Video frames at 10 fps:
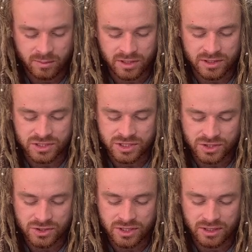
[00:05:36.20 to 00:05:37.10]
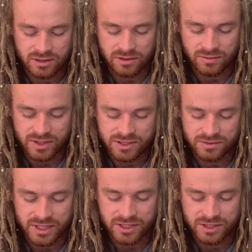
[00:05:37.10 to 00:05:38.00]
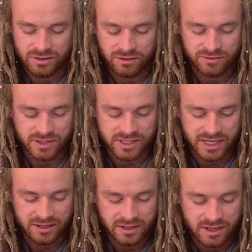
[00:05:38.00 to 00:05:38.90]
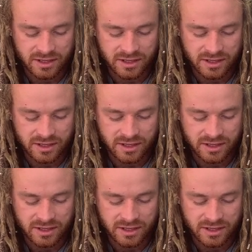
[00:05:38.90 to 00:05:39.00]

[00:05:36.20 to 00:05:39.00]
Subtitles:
But concerning the resurrection of the dead,